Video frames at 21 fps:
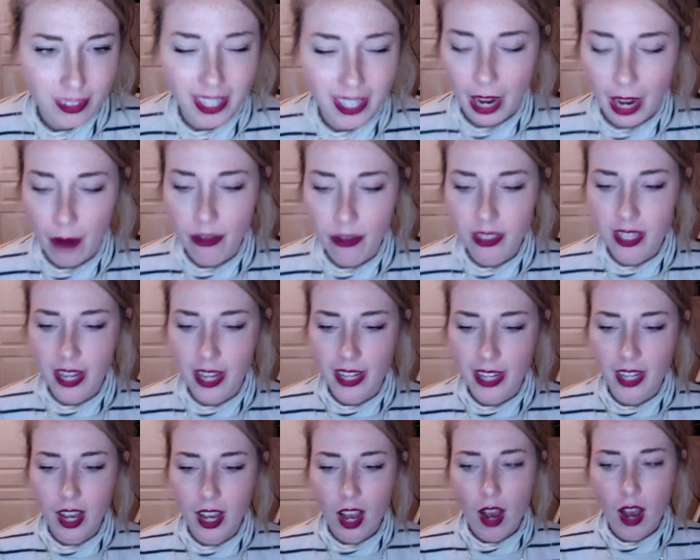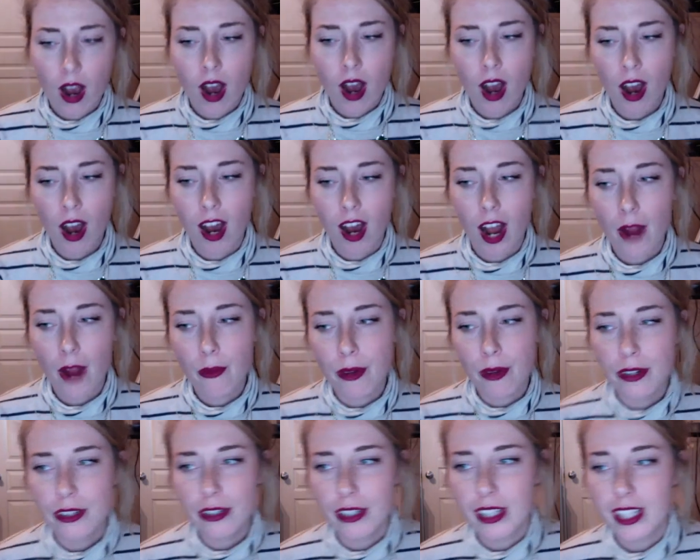I was like, huh, I wonder,
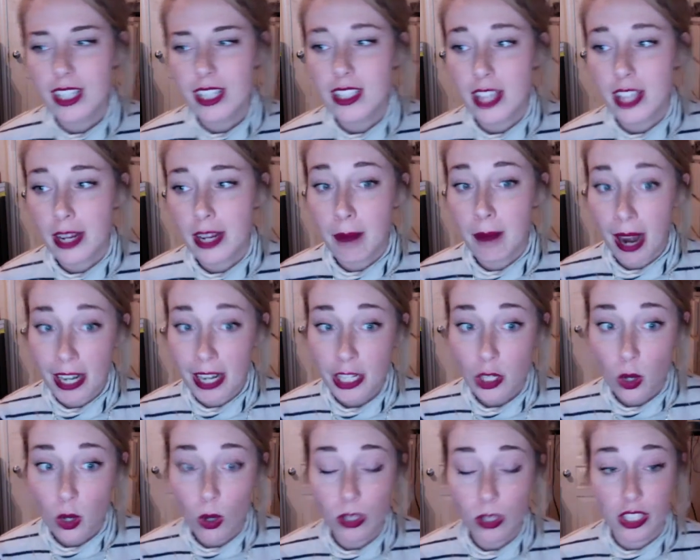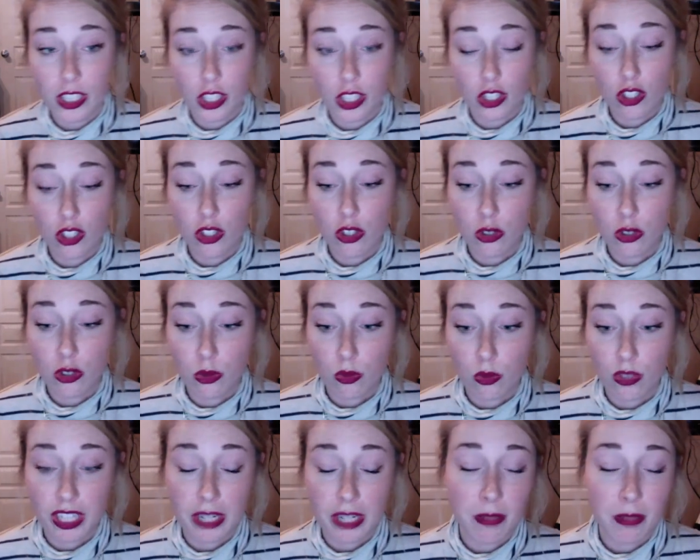because like mining gold is
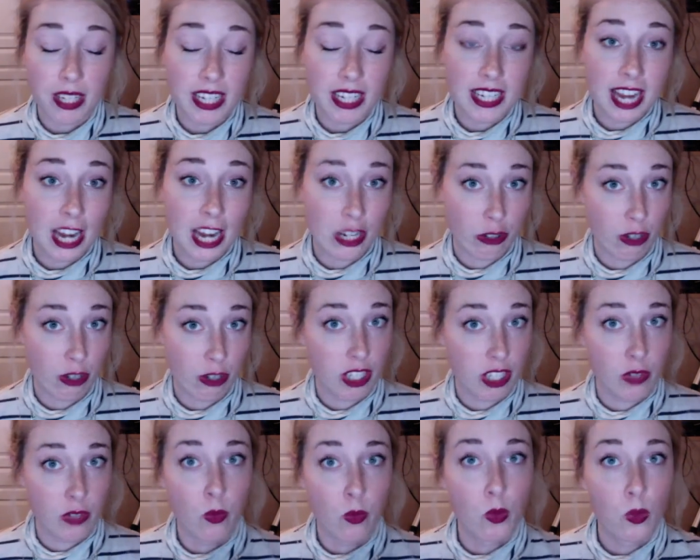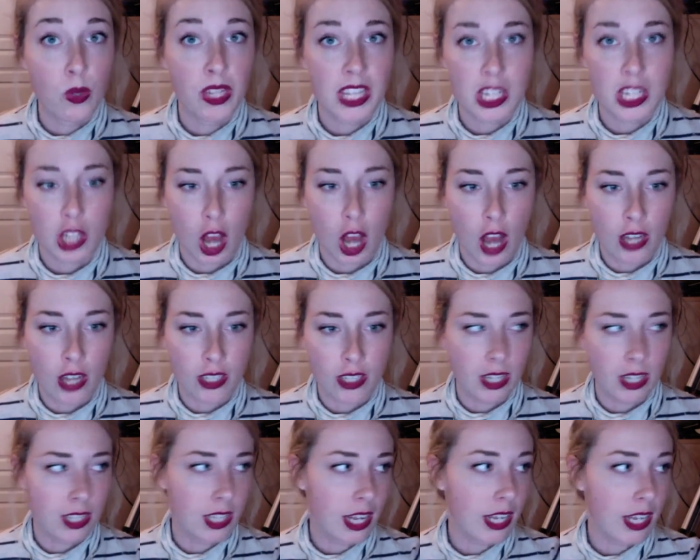extremely dangerous and really toxic. Like